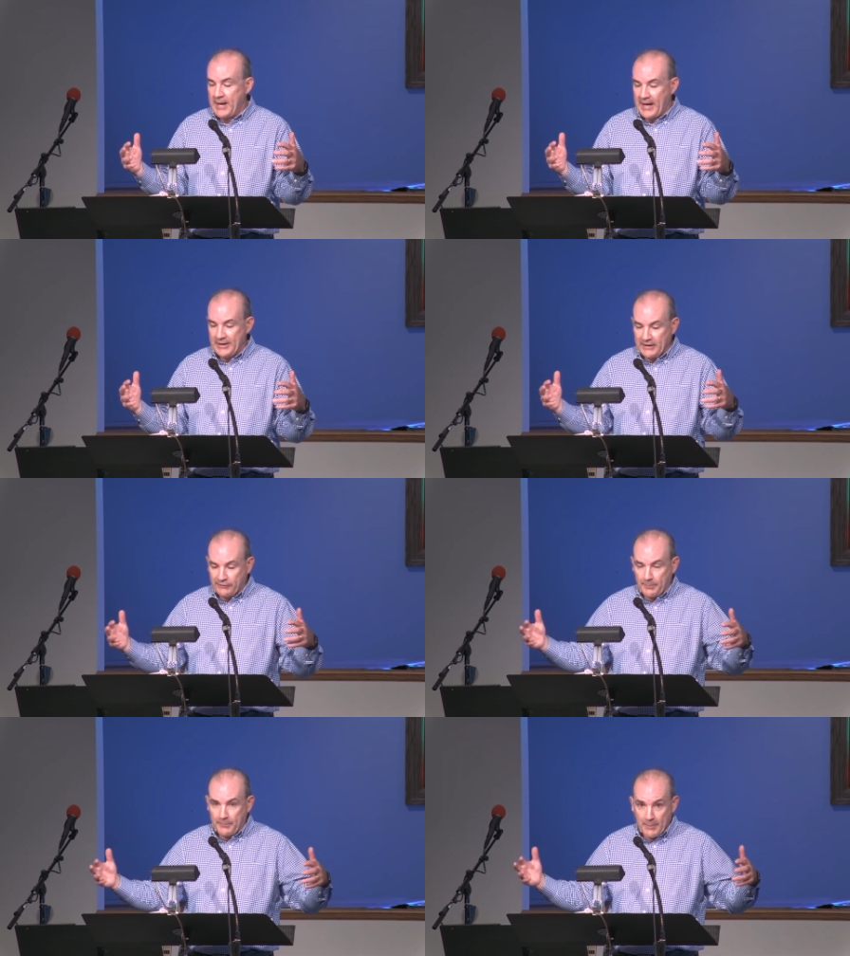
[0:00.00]
And he's
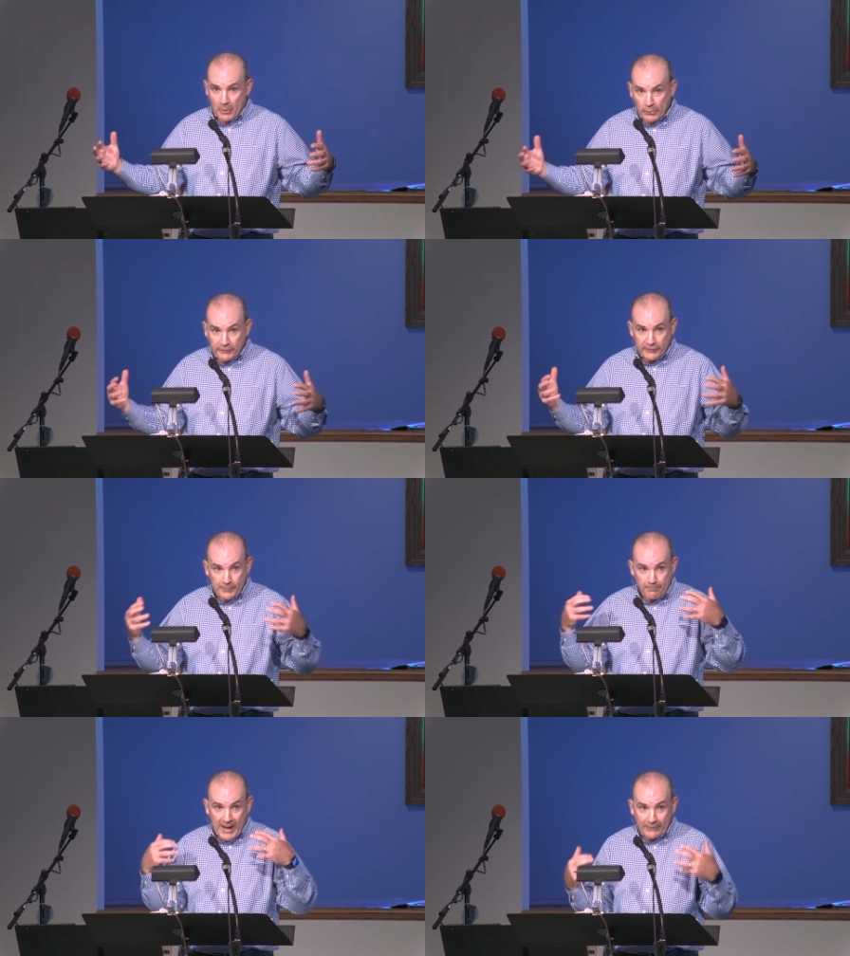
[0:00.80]
a, Moses is
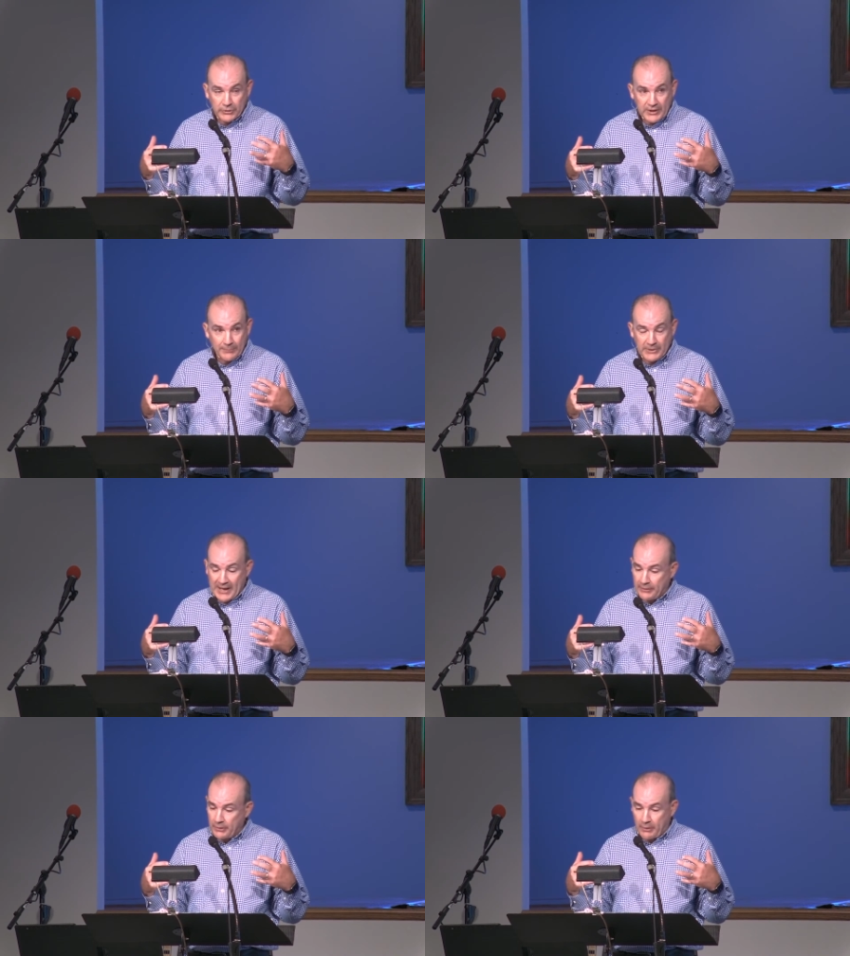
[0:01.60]
about to come
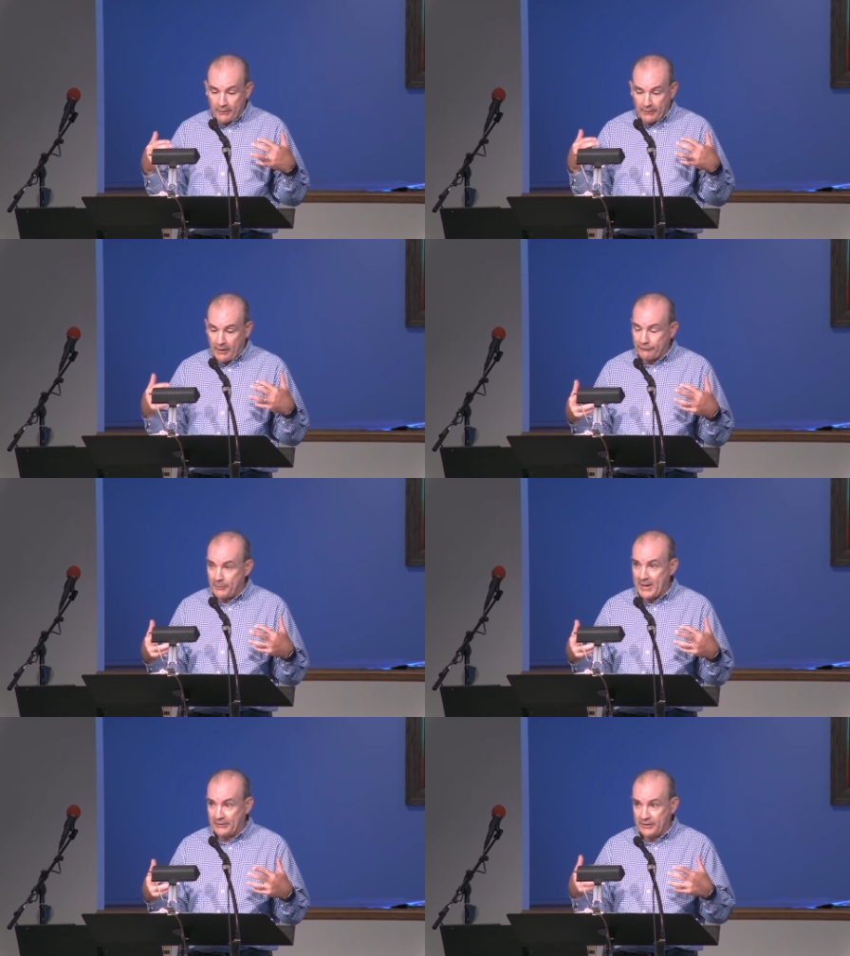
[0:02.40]
down off the mountain.